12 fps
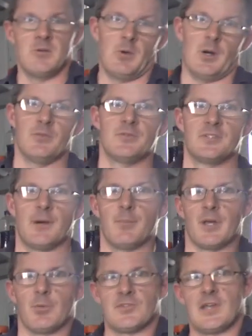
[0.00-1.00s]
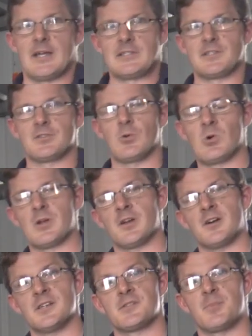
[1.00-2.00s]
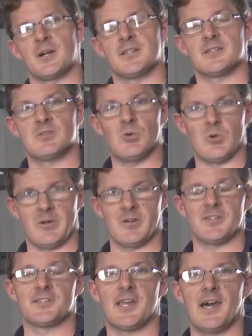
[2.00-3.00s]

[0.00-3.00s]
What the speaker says: well, some people say disorganised, but it's organised